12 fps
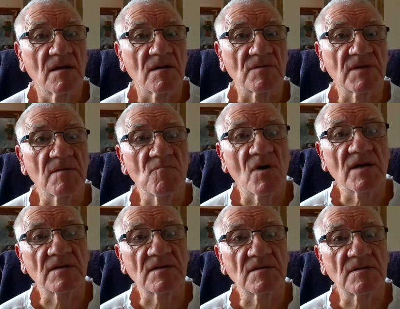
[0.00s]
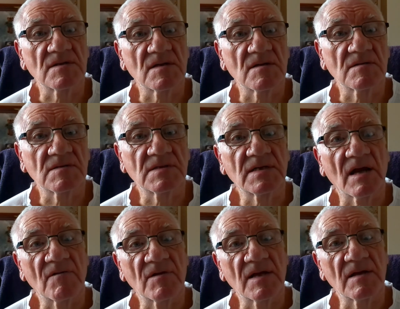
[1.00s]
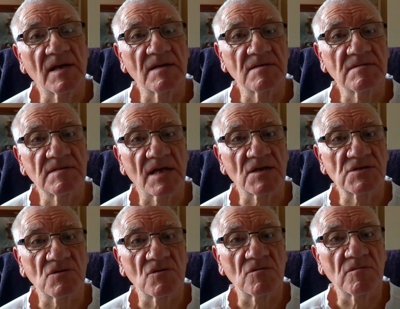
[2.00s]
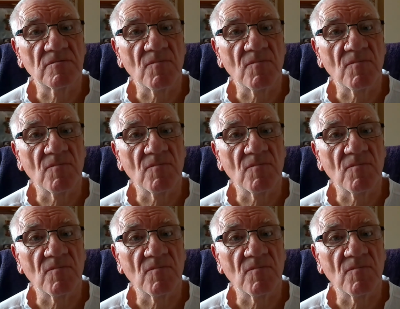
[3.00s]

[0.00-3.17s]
I then went and carried it in next door,